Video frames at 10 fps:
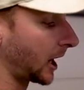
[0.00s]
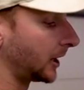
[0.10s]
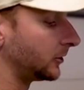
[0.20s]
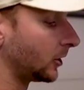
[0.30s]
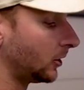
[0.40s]

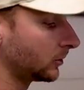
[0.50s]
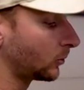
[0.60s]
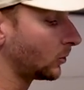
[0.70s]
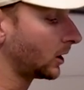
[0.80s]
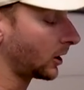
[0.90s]
I
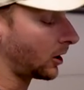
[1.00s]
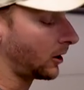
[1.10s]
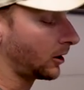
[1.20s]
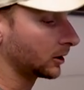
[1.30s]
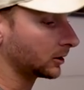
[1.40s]
don't want a
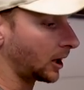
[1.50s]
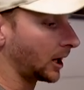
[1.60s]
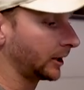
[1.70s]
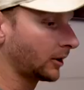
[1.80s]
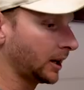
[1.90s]
hard
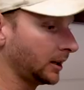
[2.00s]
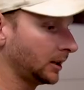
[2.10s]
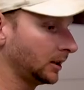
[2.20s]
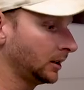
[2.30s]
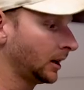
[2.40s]
line right
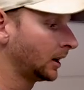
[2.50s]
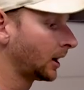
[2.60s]
here.